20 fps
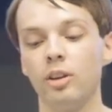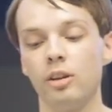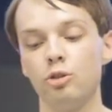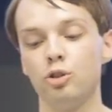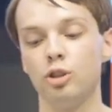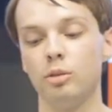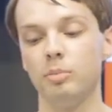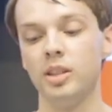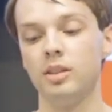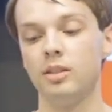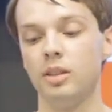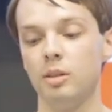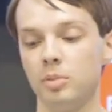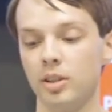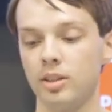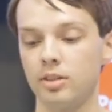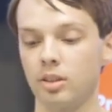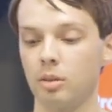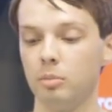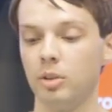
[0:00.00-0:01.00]

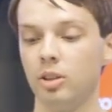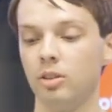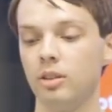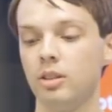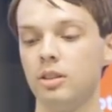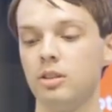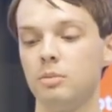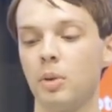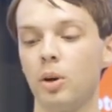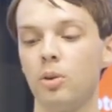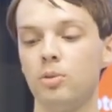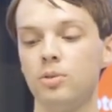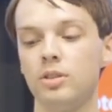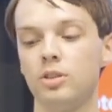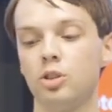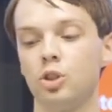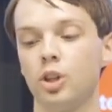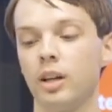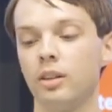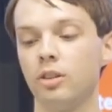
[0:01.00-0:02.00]
LGBT communities
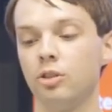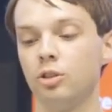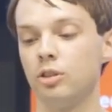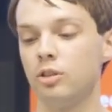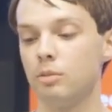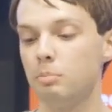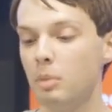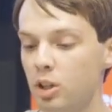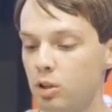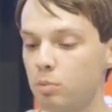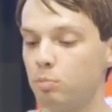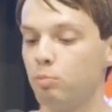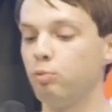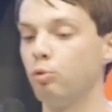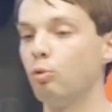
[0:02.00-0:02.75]
poses challenges much